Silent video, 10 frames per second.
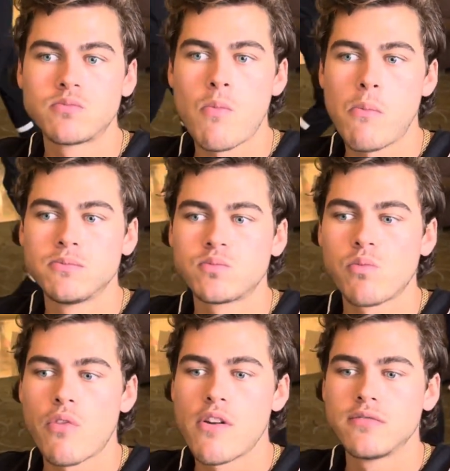Will we
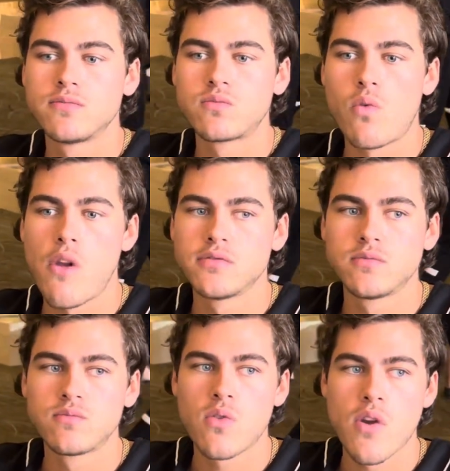ever see their dads in an
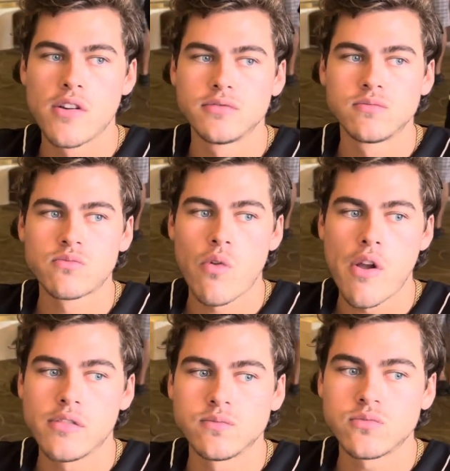exhibition?
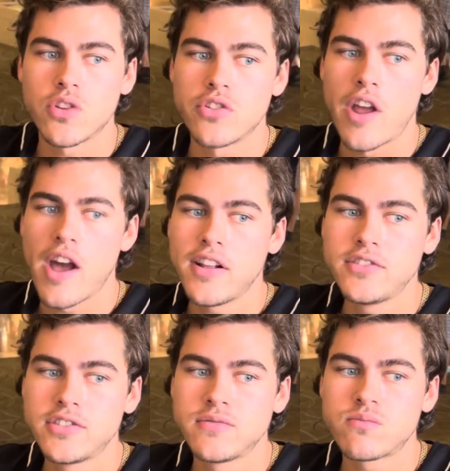Their
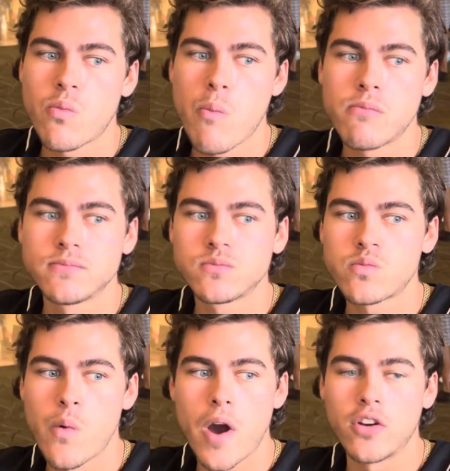dads?
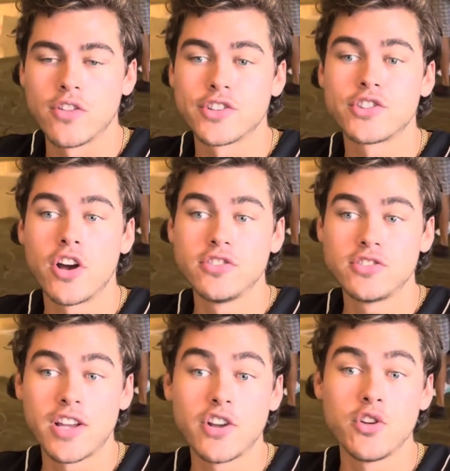I don't know. The
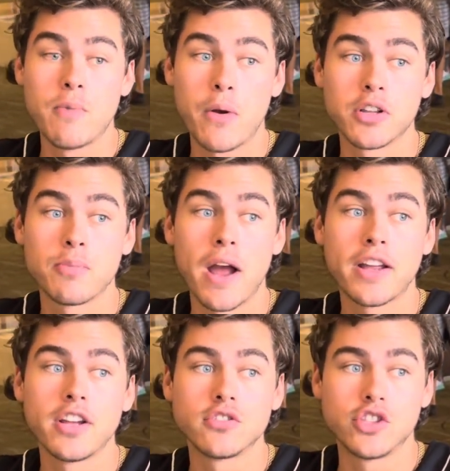sons, they could do Mayweather
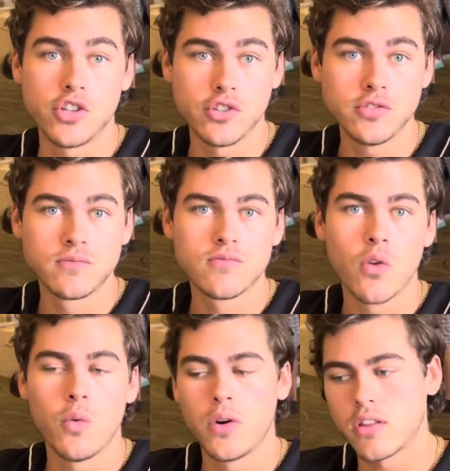Pacquiao too
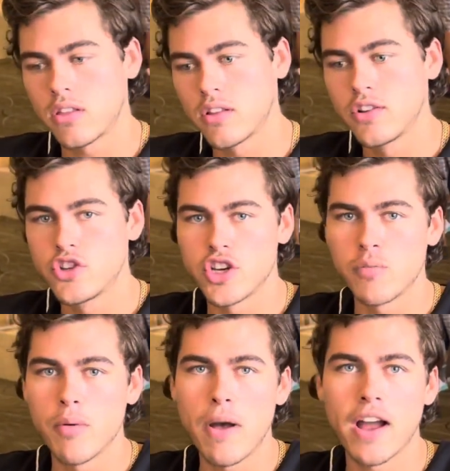with
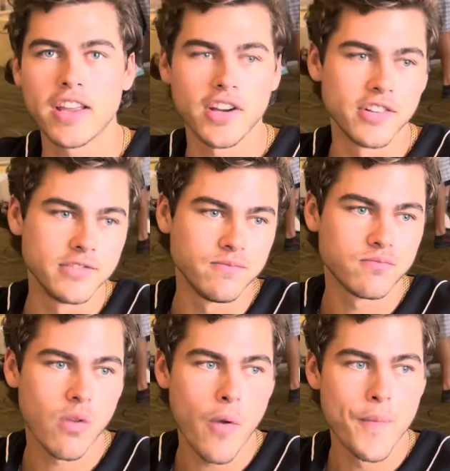Jimuel
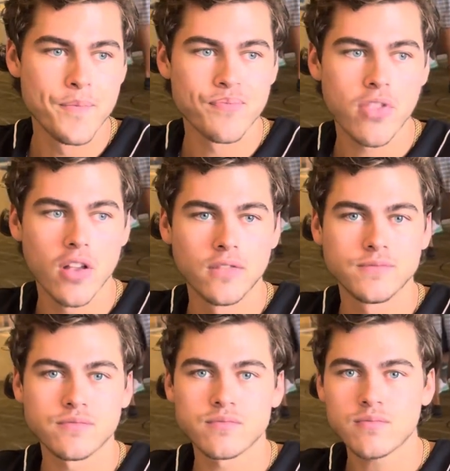Pacquiao. it would
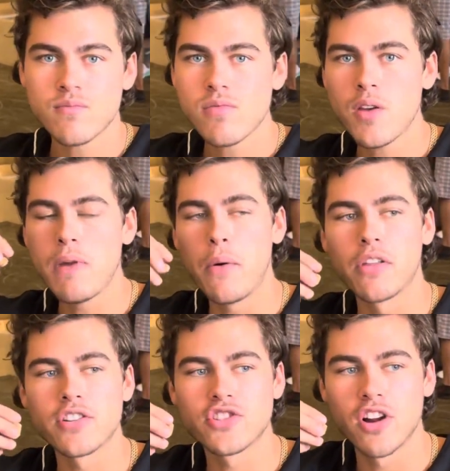sell. The
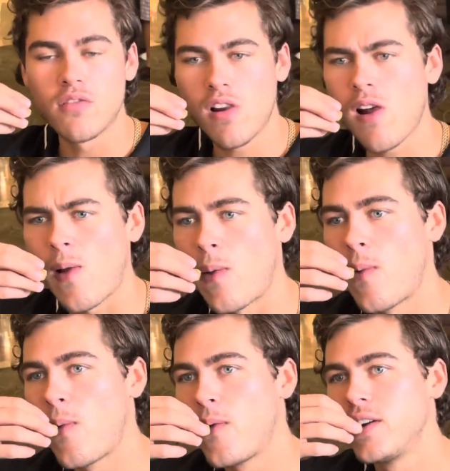whole world would tune in.
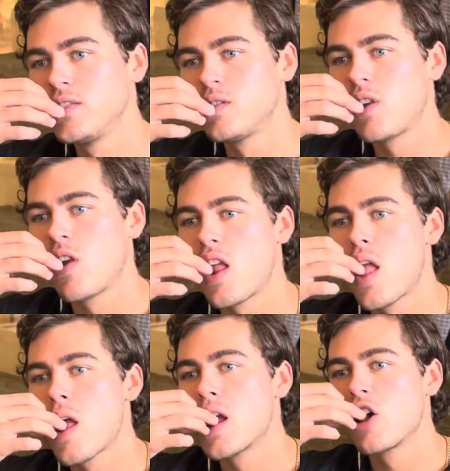Both of them are
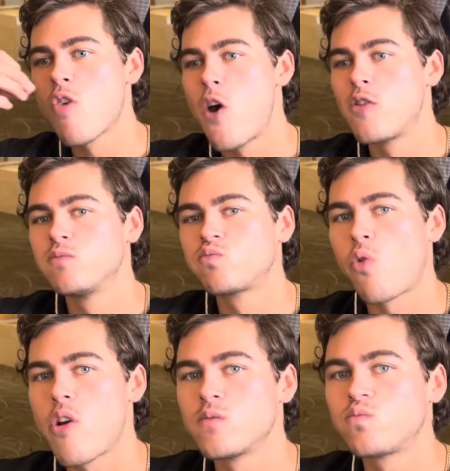good kids. Mayweather's son is a
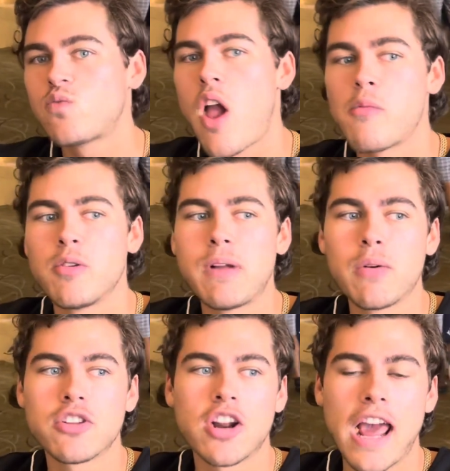great kid. But
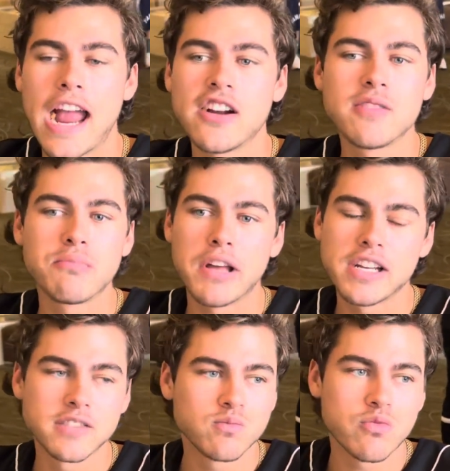Mayweather got a hair
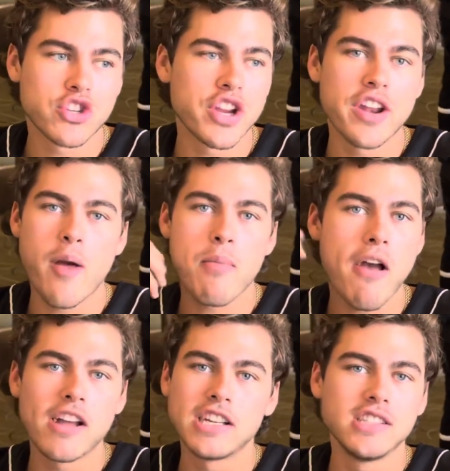implant, chin
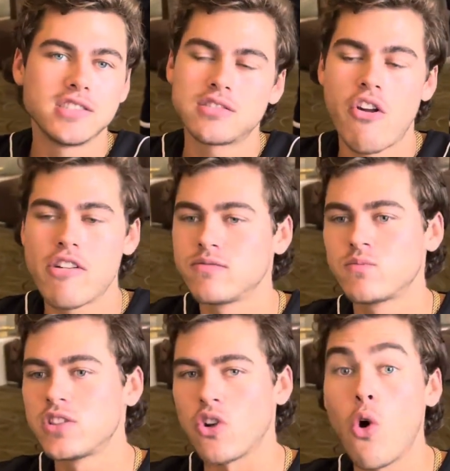implant. He's
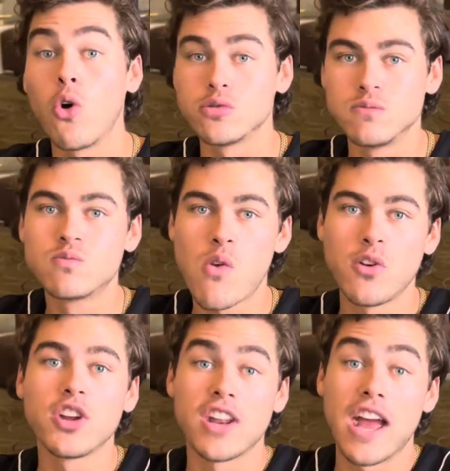he's old.
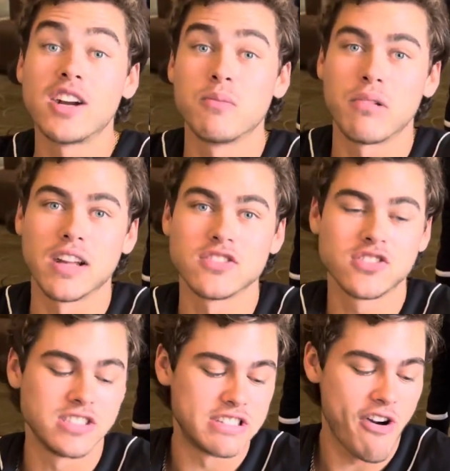He's get hair
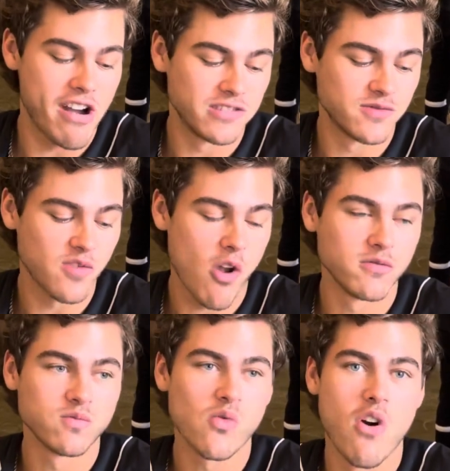implants.
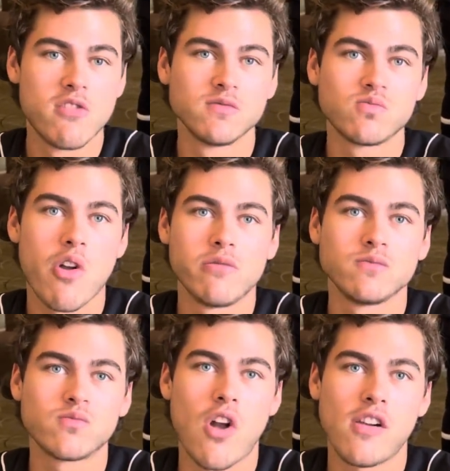The dad.
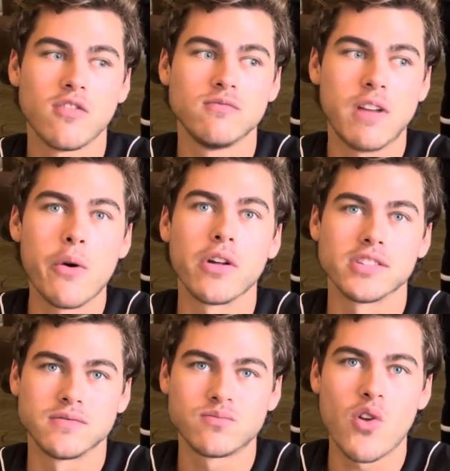
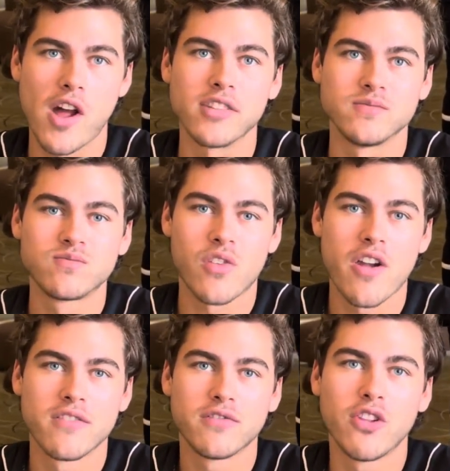Mayweather. Yeah, but
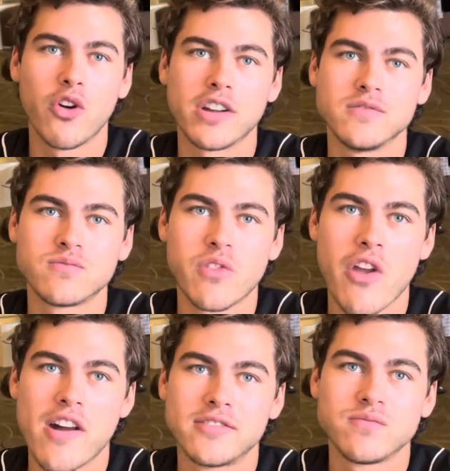Mayweather's son is a really good
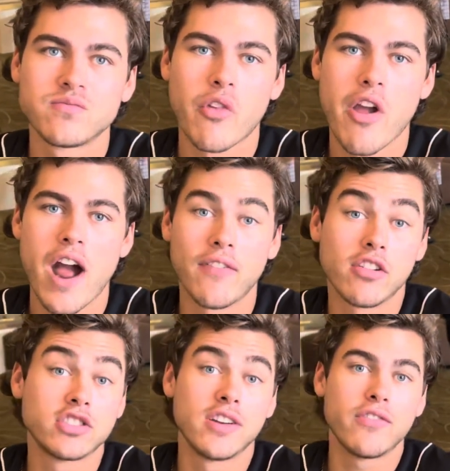kid. And I've
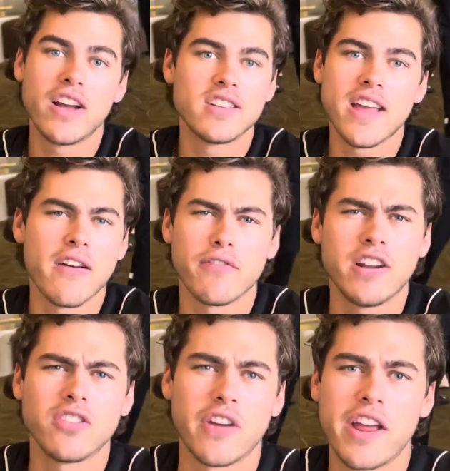never seen him fight. He can't
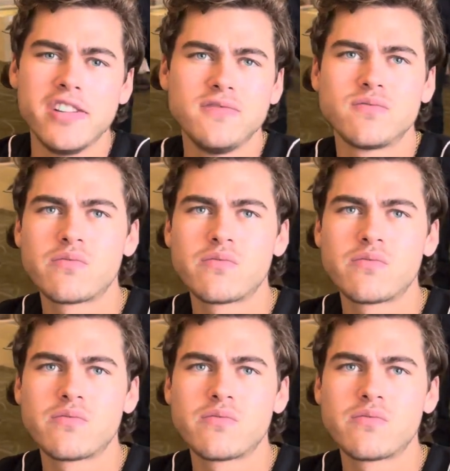fight though. Can I don't know